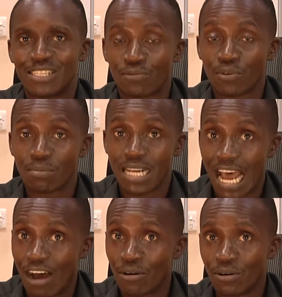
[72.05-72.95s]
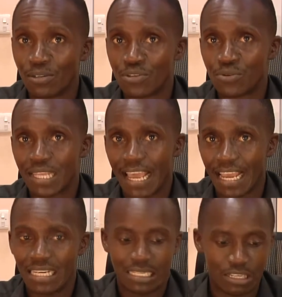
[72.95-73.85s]
from now to the
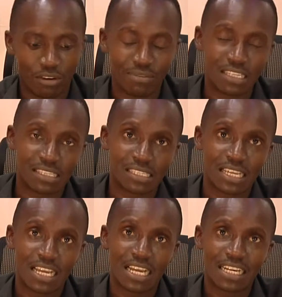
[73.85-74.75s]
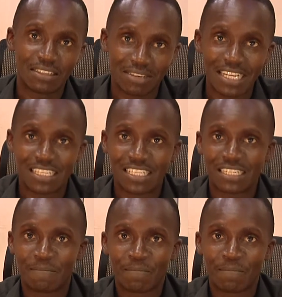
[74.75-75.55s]
end of this great